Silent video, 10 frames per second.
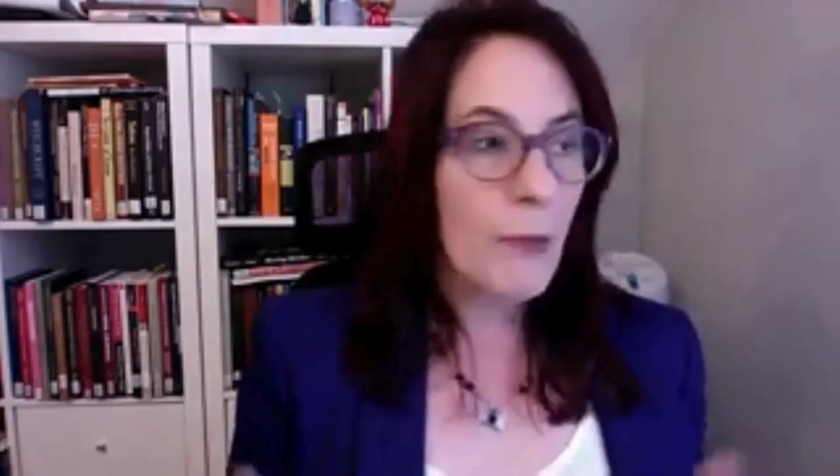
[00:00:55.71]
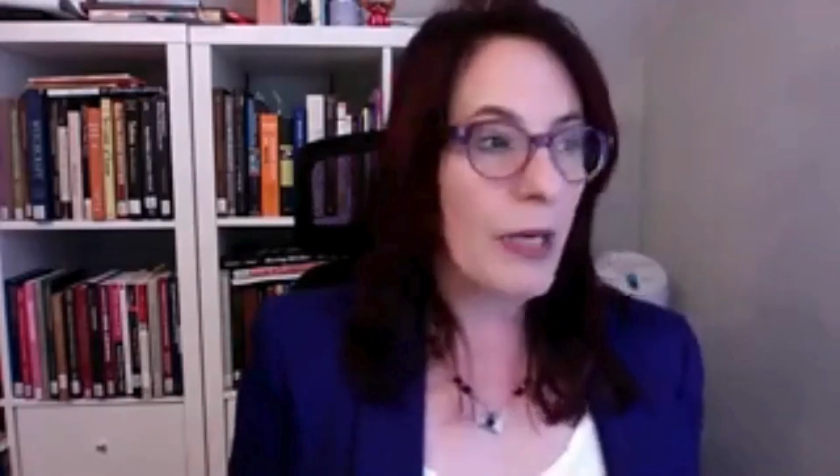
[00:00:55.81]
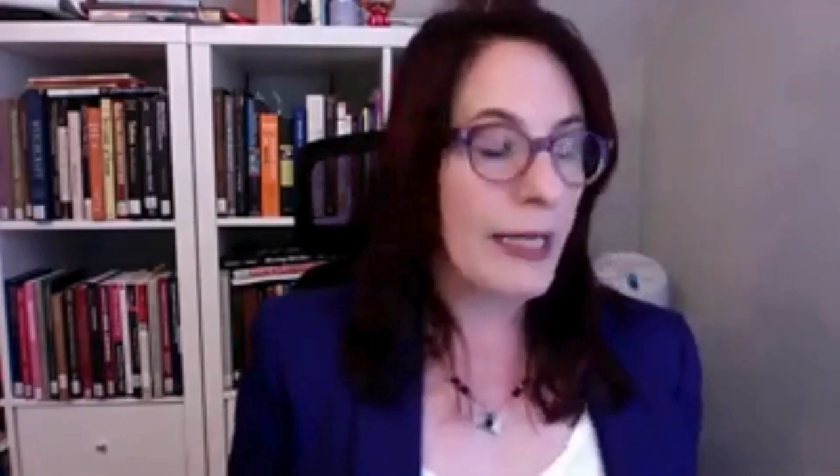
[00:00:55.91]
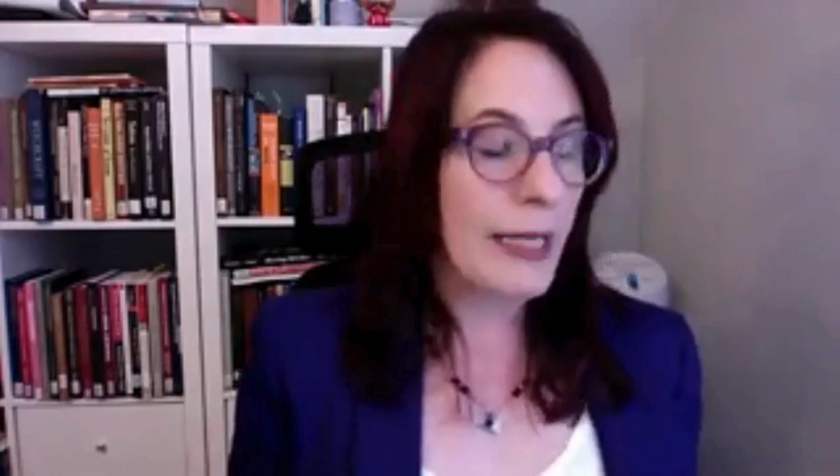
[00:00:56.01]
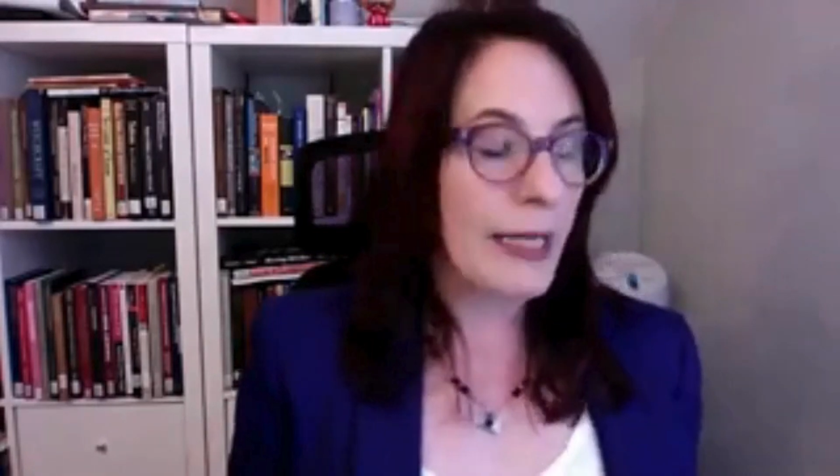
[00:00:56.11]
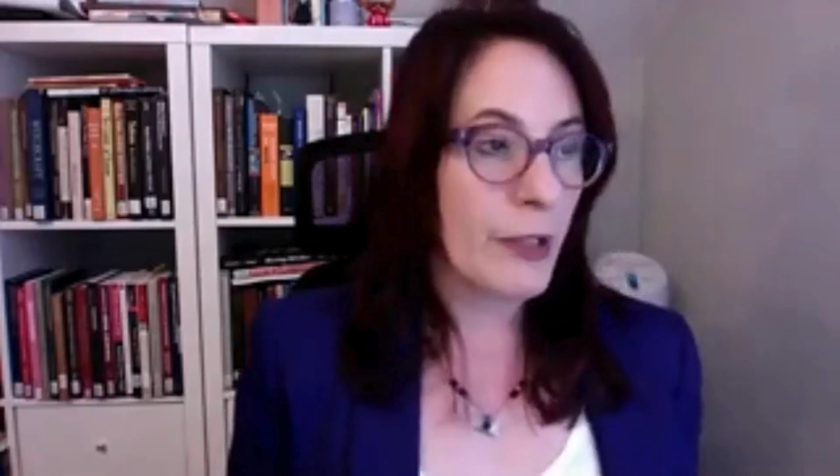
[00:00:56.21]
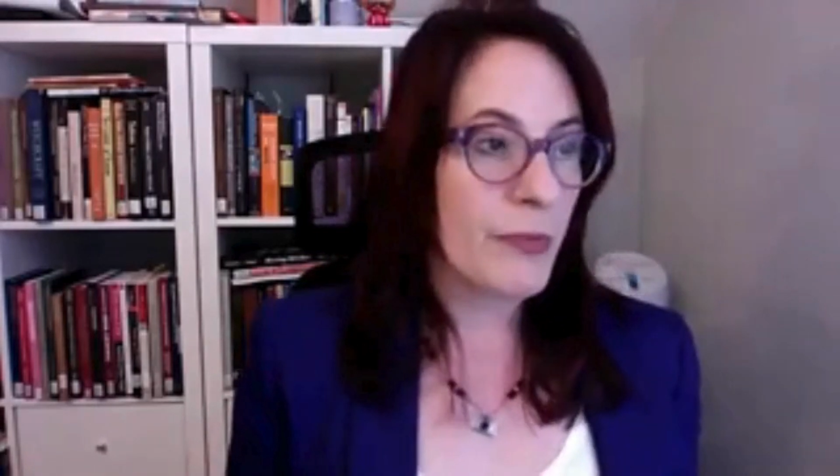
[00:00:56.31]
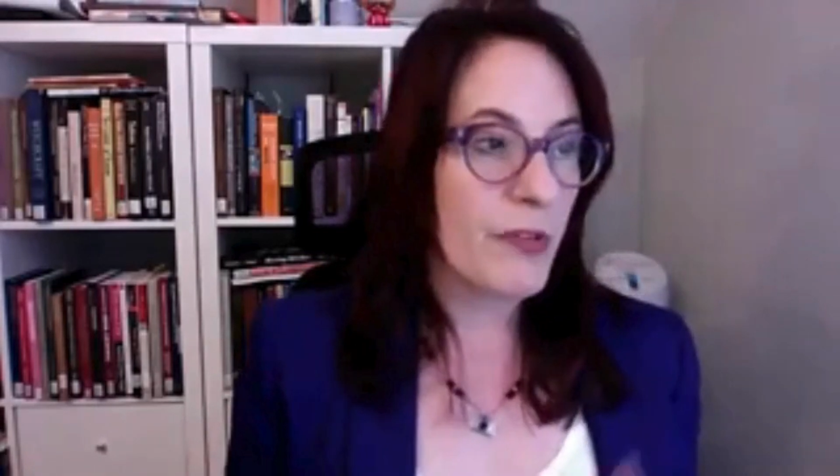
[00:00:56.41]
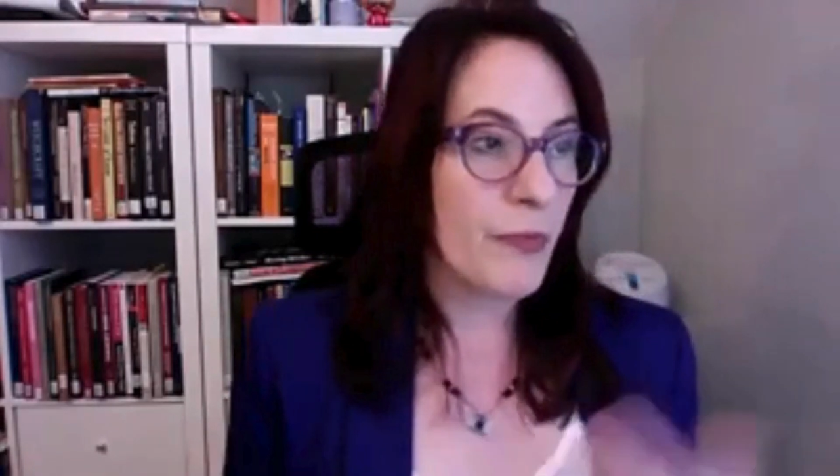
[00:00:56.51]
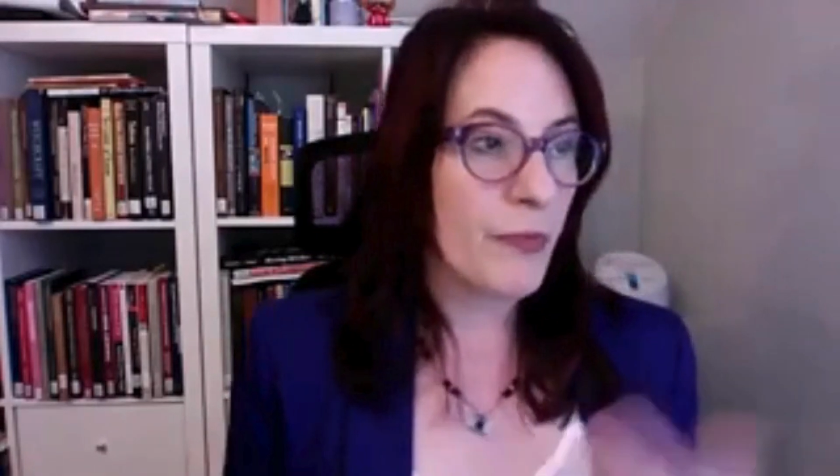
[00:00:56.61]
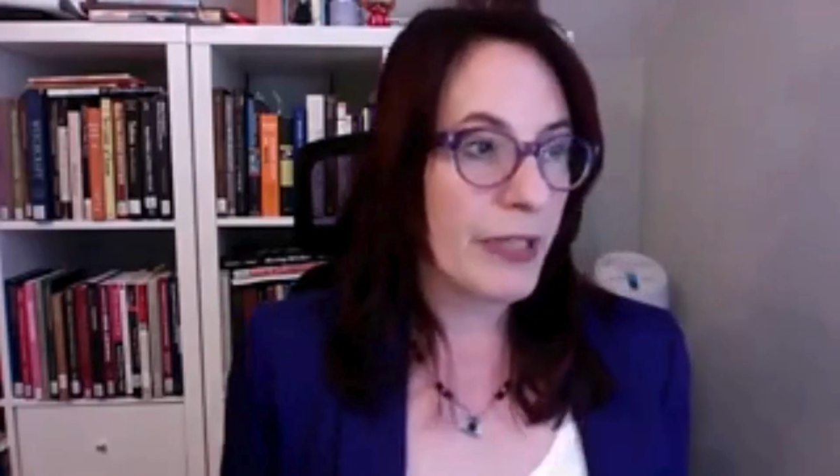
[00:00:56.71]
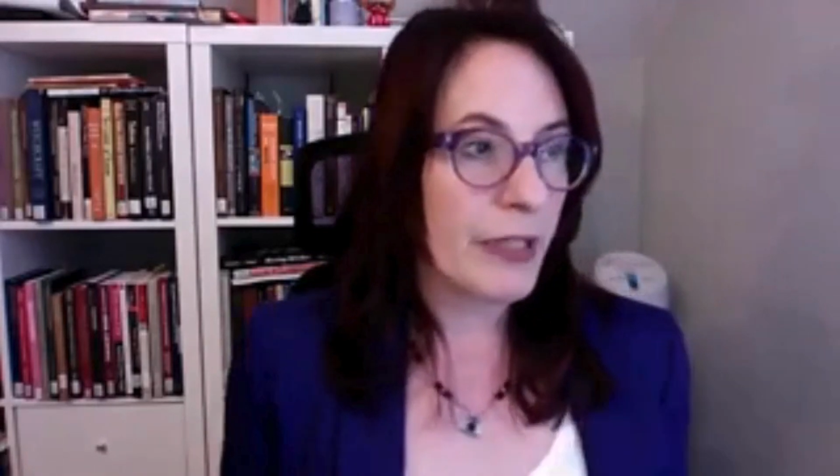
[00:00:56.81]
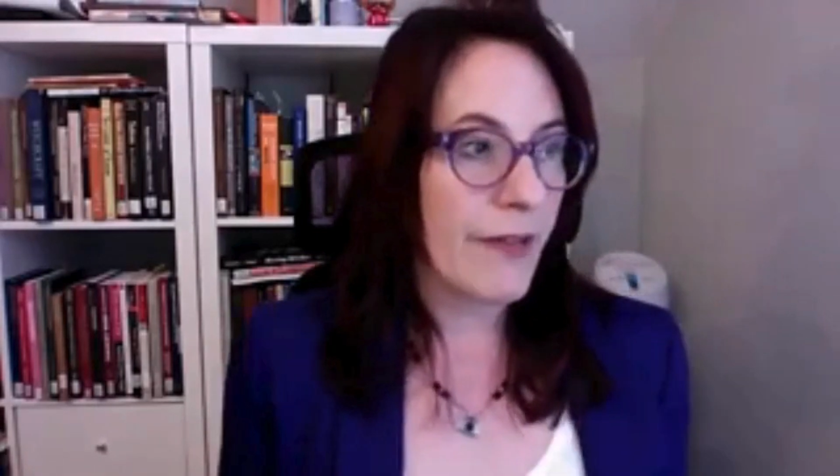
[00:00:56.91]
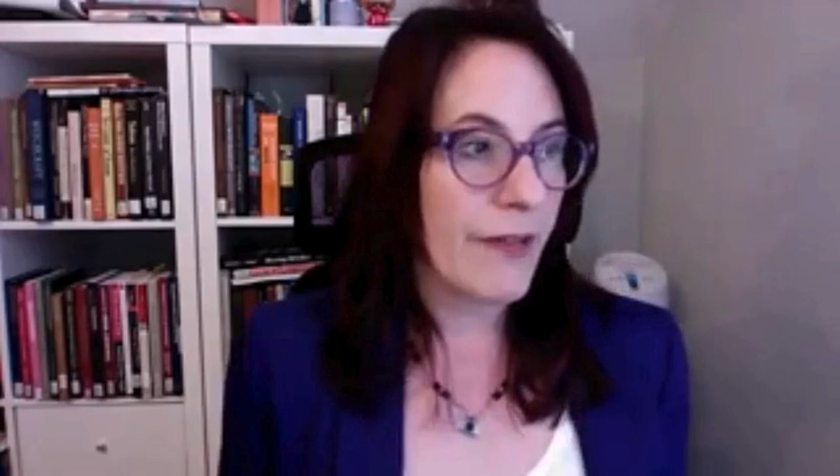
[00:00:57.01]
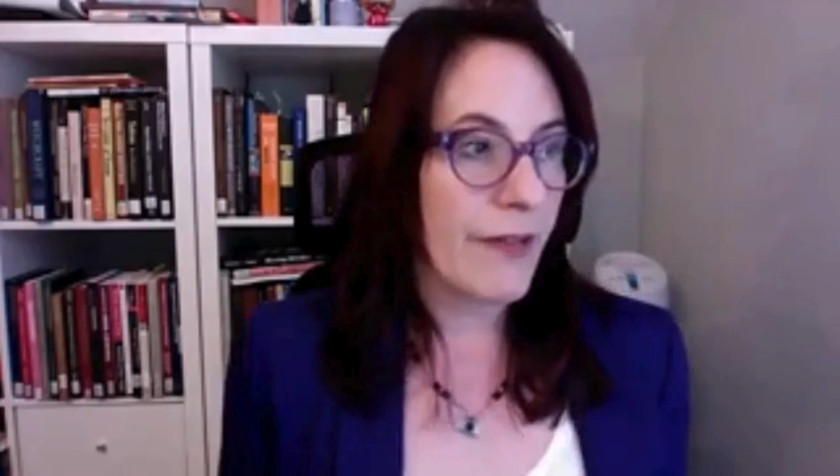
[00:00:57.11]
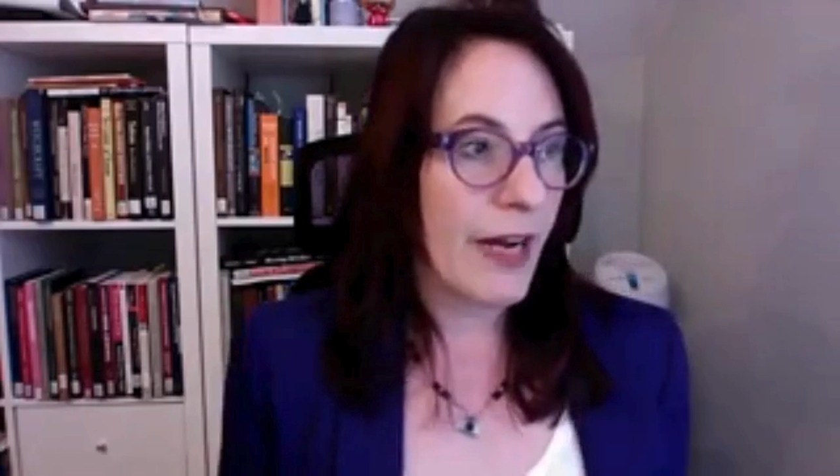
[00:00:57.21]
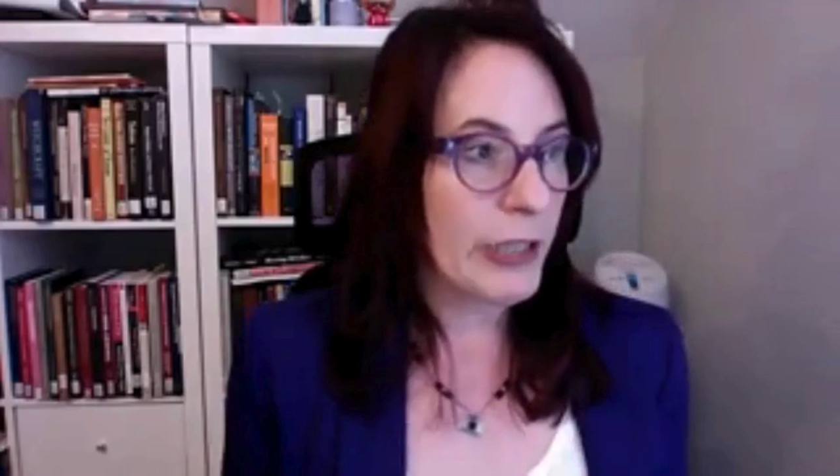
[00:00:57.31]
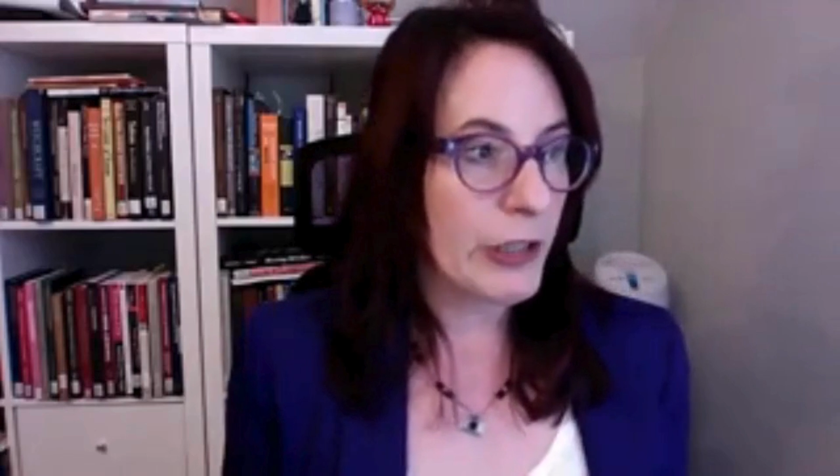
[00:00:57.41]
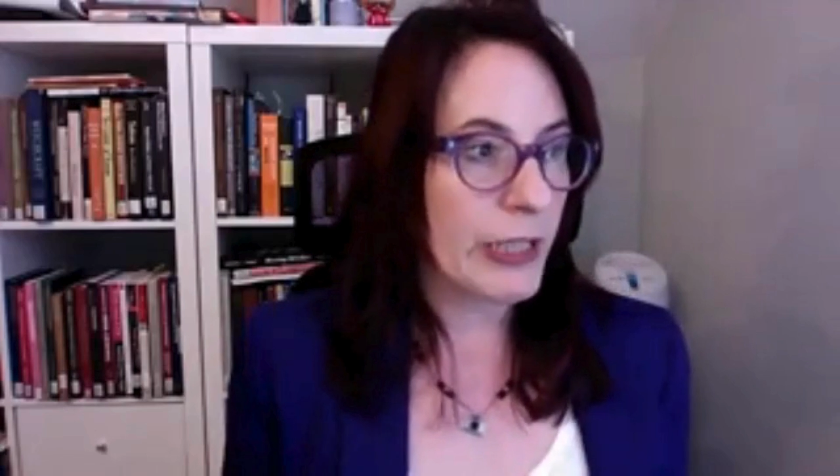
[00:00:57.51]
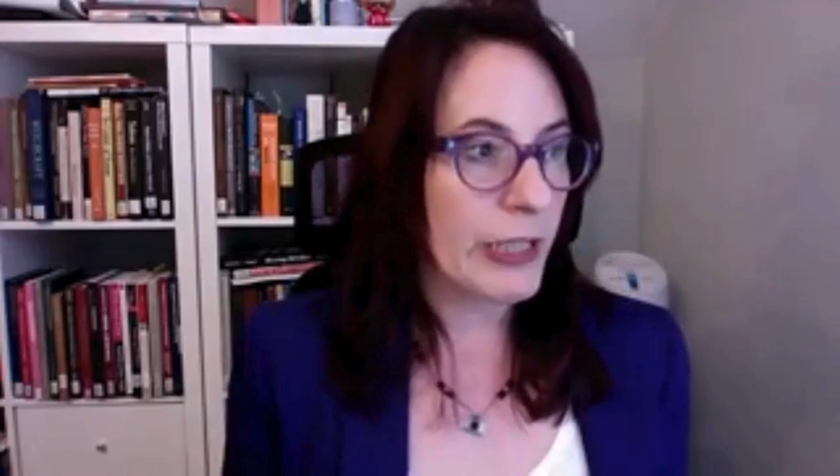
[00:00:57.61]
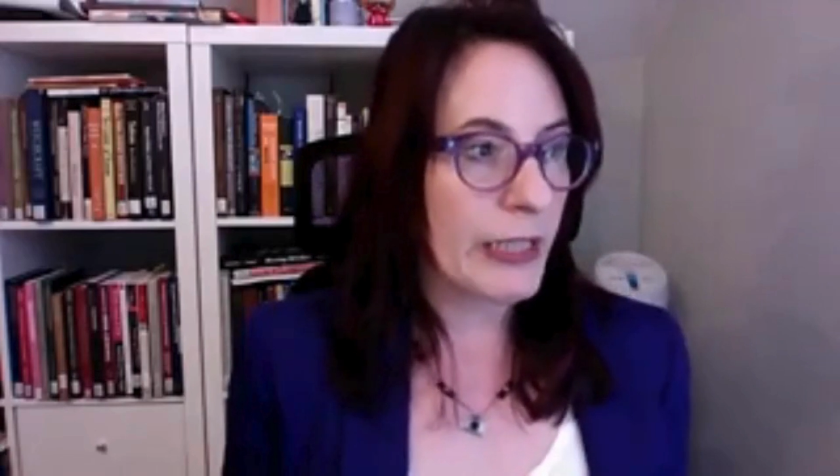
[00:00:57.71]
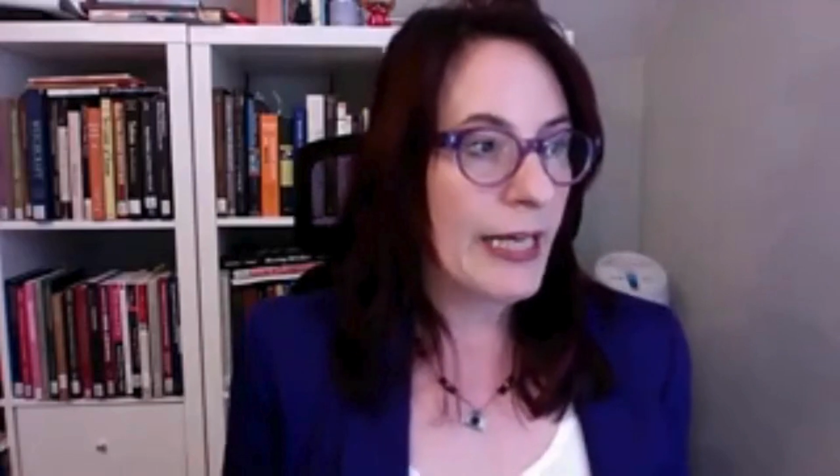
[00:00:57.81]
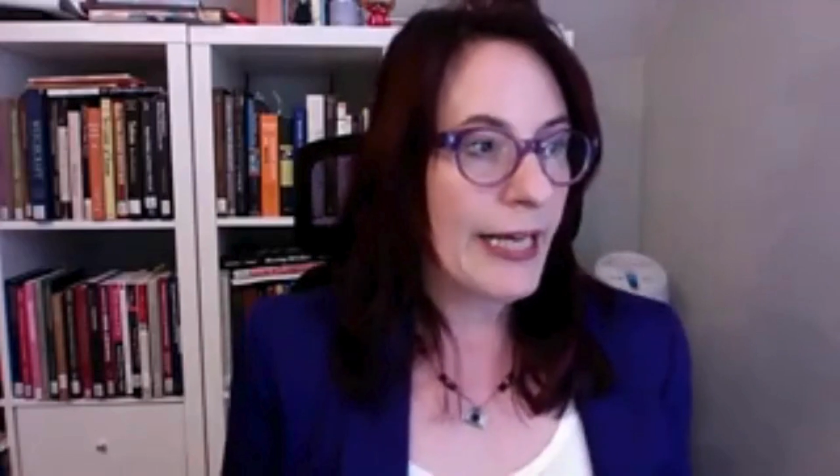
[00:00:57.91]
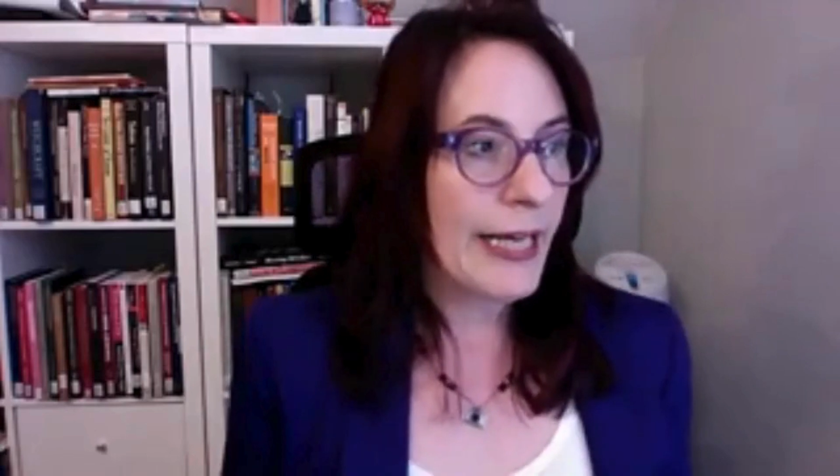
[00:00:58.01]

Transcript: but in terms of peer evaluation,